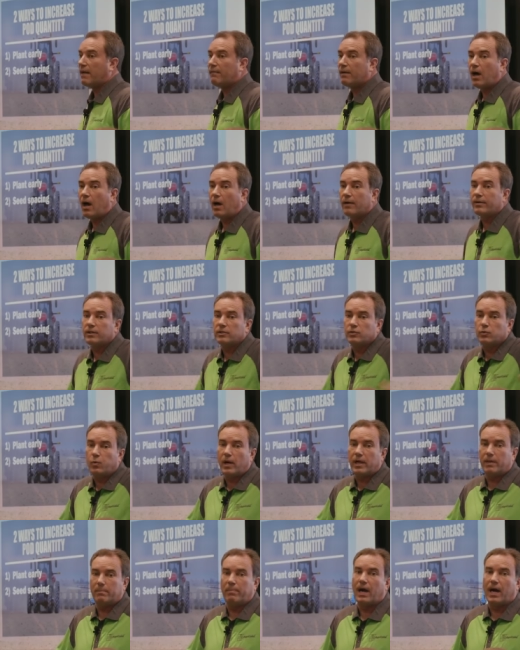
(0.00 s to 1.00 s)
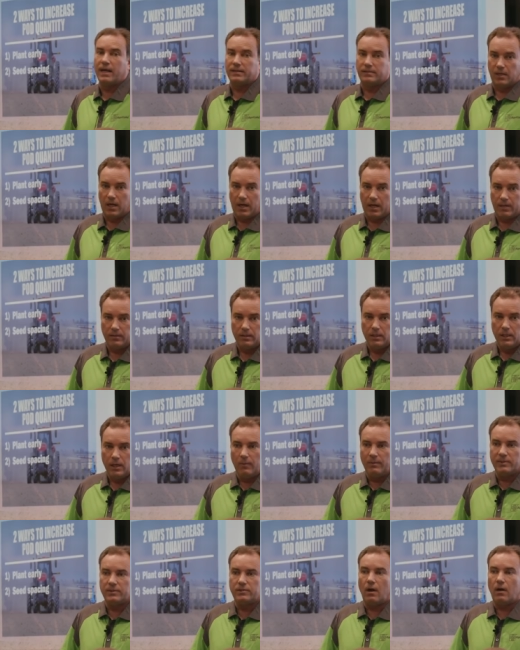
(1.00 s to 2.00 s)
have 120 pods on it.
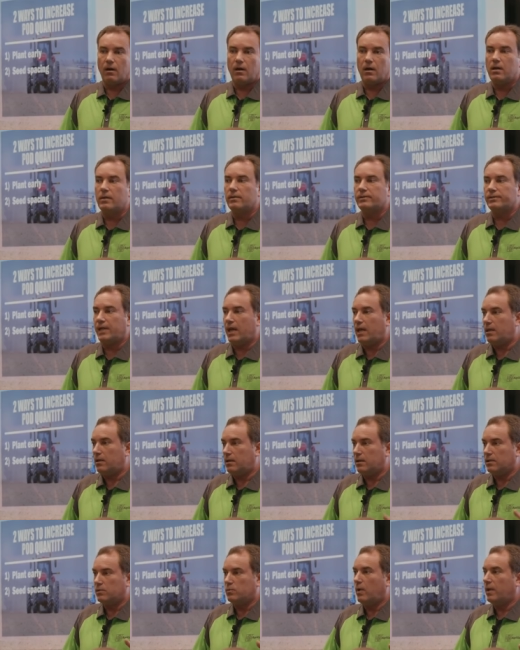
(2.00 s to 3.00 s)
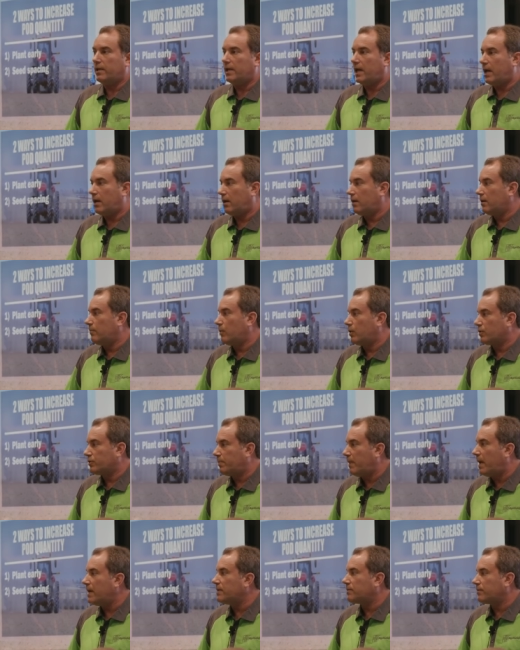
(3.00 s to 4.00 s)
We started to understand this one that had a little more
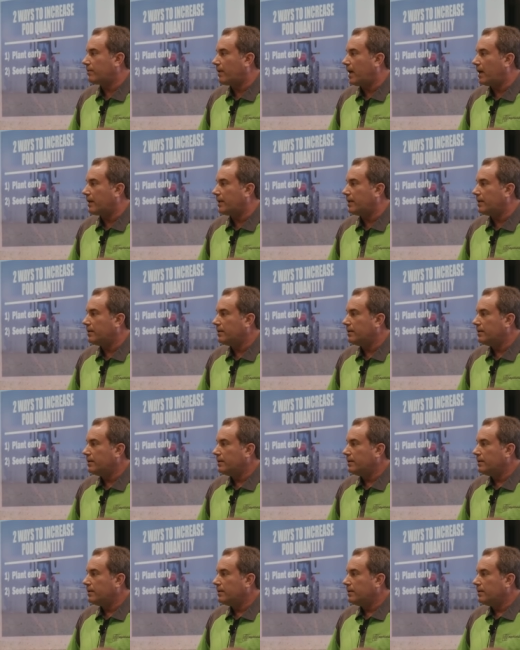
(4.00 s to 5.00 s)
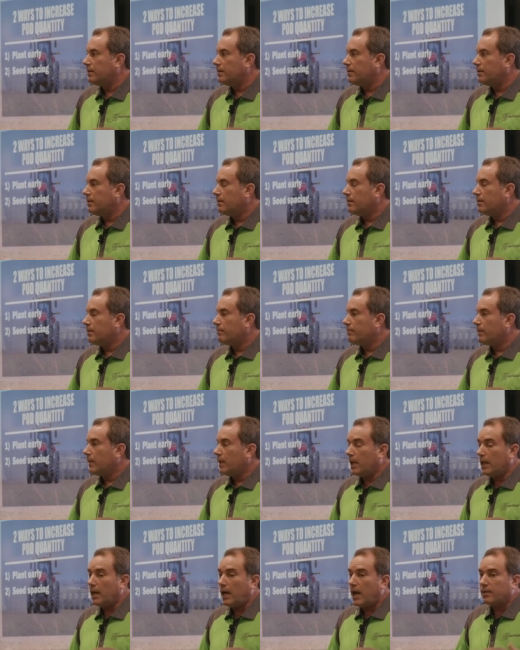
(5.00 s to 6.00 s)
space around it
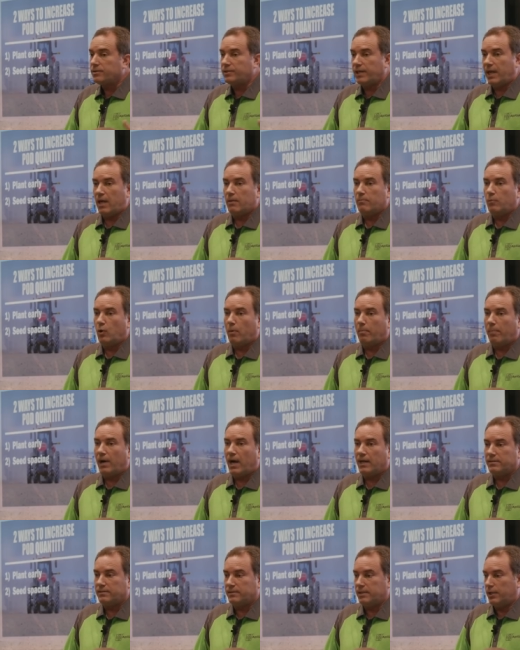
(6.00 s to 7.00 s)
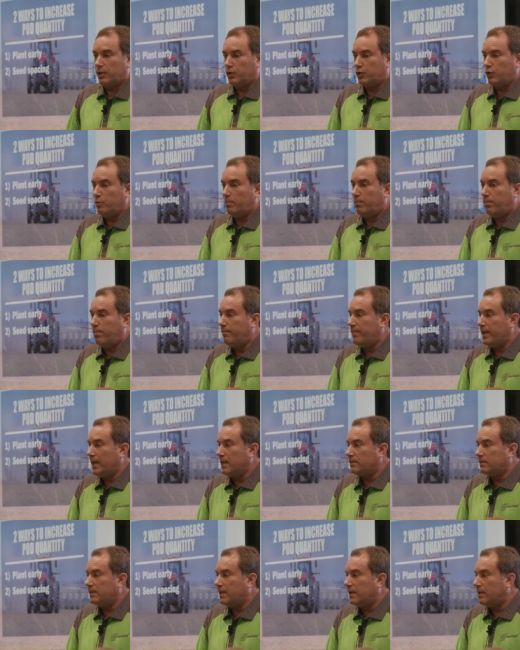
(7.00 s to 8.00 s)
It actually had more pods than the two
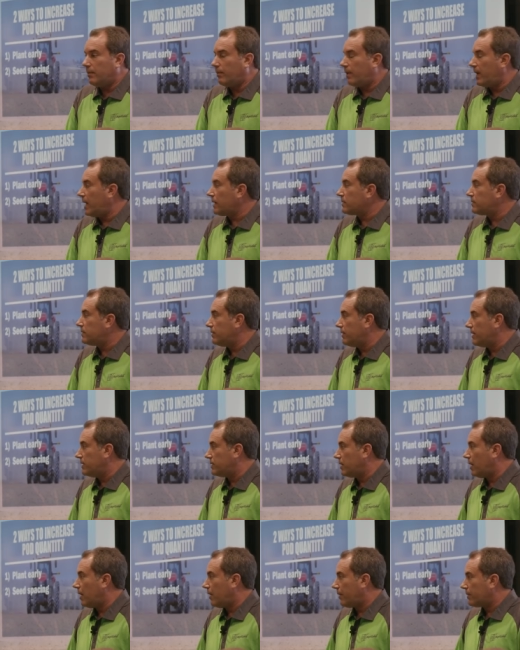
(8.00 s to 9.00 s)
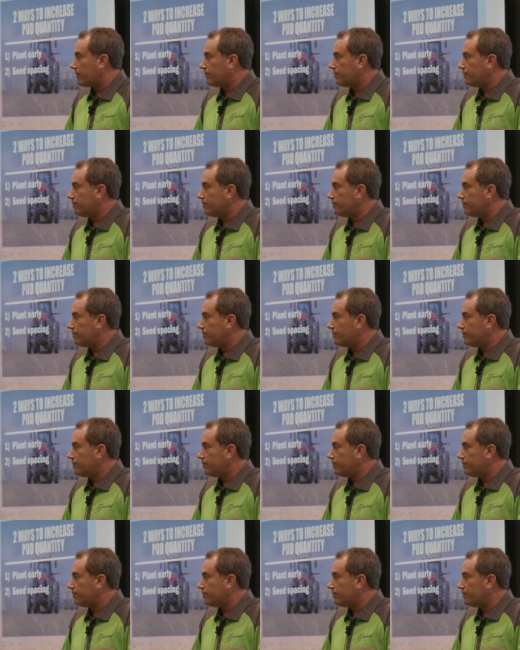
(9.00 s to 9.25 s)
beans did that were next to each other.